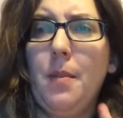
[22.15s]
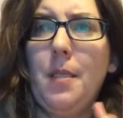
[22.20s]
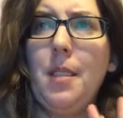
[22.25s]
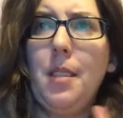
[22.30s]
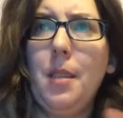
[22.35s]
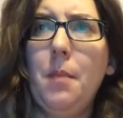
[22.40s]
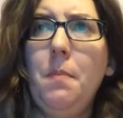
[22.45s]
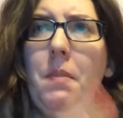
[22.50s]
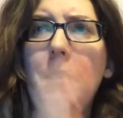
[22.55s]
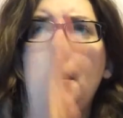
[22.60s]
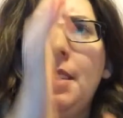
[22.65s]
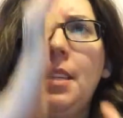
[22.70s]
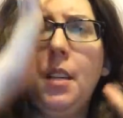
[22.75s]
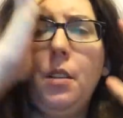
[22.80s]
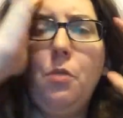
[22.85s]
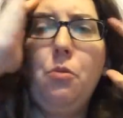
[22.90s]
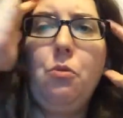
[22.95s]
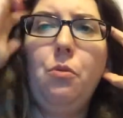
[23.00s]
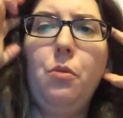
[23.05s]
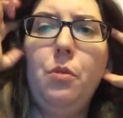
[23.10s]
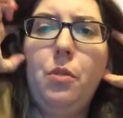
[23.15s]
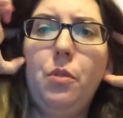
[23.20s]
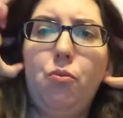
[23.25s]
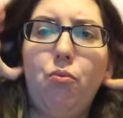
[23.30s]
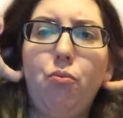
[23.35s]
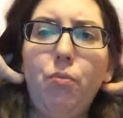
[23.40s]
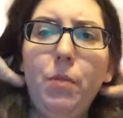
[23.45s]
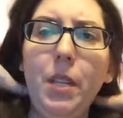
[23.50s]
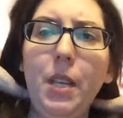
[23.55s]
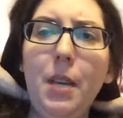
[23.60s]
My sleeping schedule is
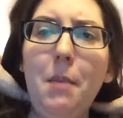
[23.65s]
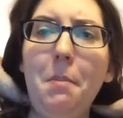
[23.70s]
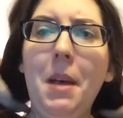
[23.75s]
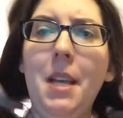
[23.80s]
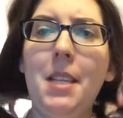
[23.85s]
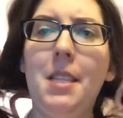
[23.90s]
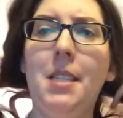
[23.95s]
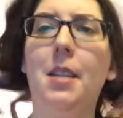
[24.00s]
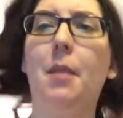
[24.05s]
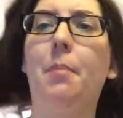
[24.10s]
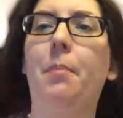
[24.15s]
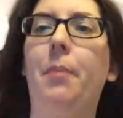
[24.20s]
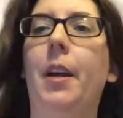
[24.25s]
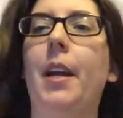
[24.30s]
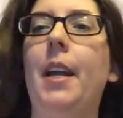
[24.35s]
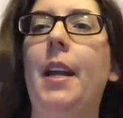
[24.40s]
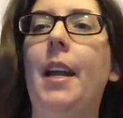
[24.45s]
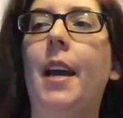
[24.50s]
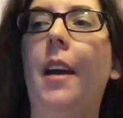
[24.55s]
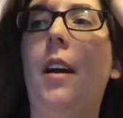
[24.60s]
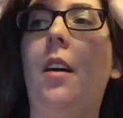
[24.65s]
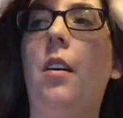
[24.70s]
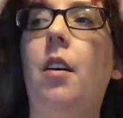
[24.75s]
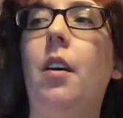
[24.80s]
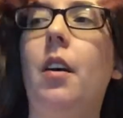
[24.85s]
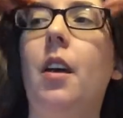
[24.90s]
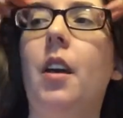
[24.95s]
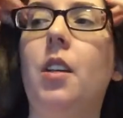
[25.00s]
really messed up right now.